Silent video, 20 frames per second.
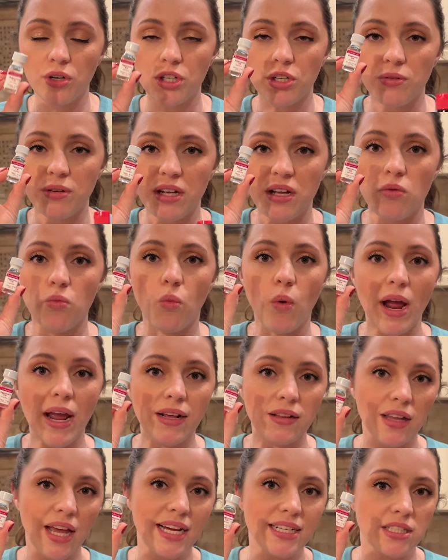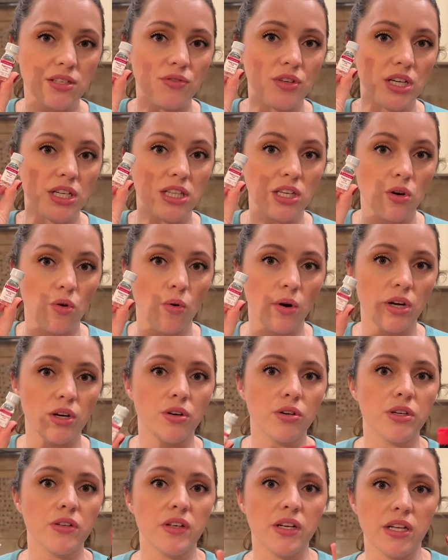You need way less if you get the
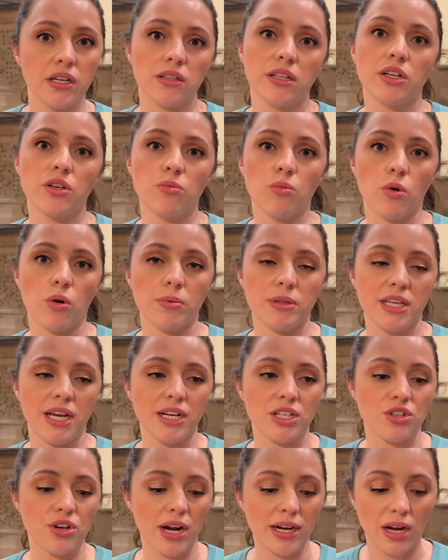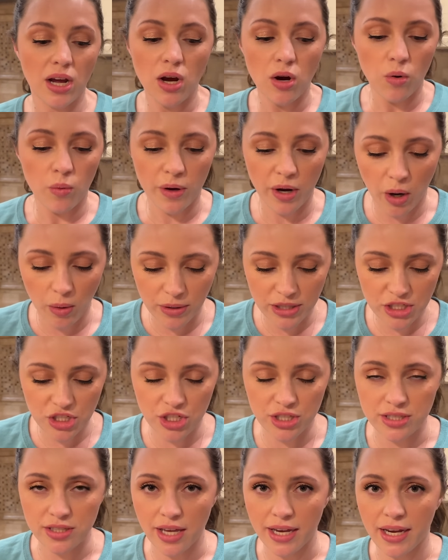oil. You need a little more with the extract. We always
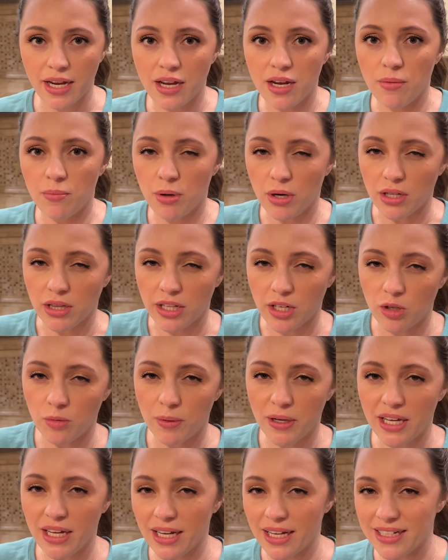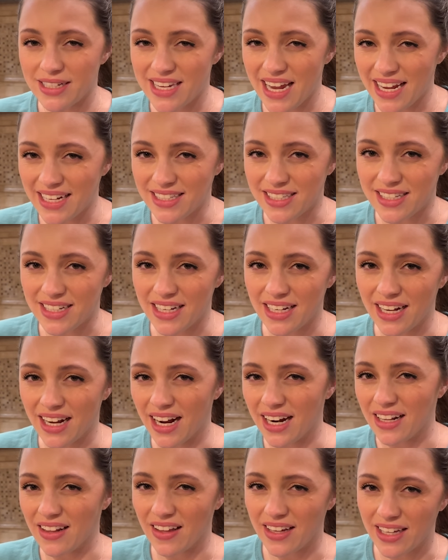just like put a little bit and taste it and
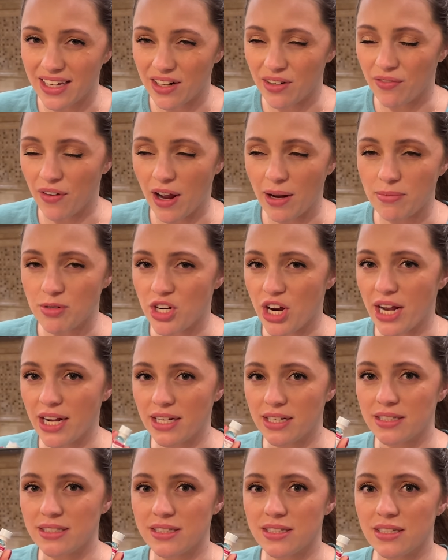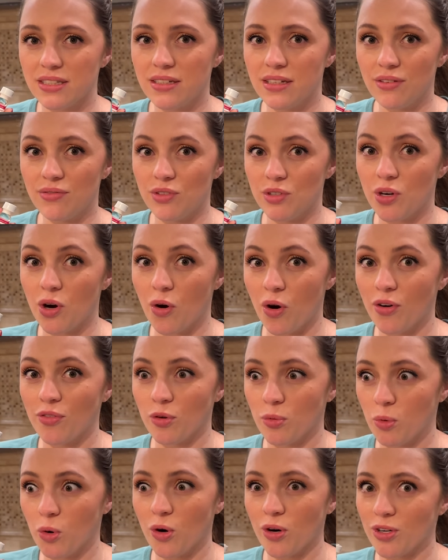kind of like get a vibe check because if you go
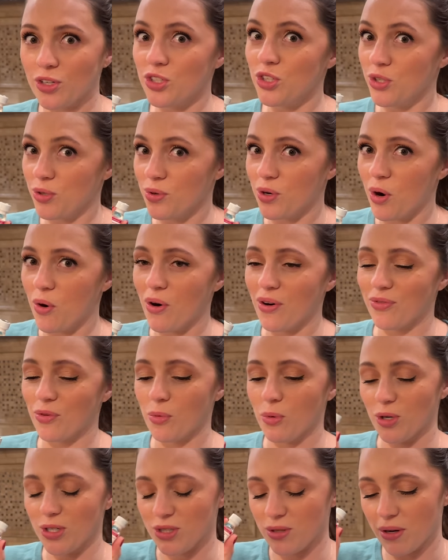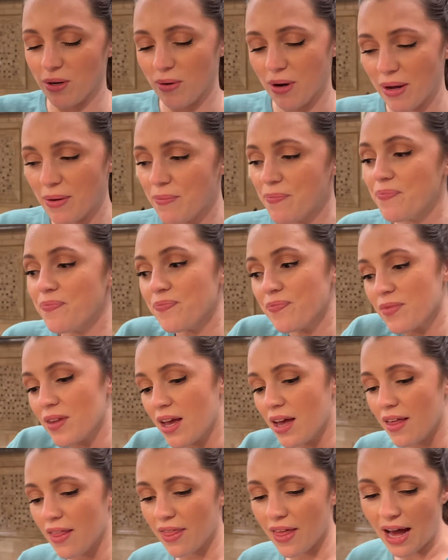overboard, you go overboard. So anyway,
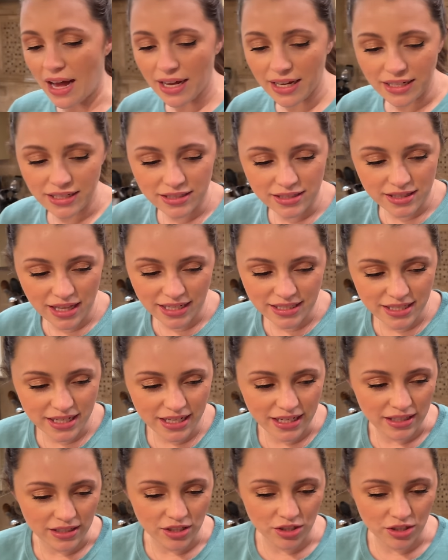that is, that's it.